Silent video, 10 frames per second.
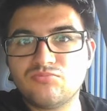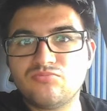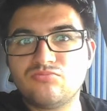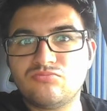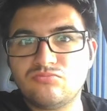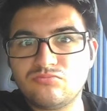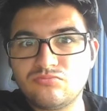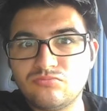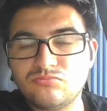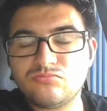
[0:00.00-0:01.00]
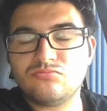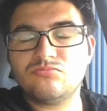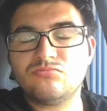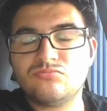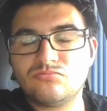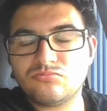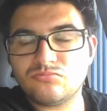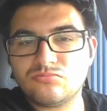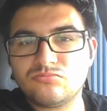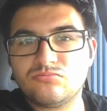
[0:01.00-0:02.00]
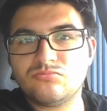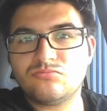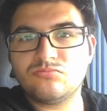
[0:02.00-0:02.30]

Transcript: (silence)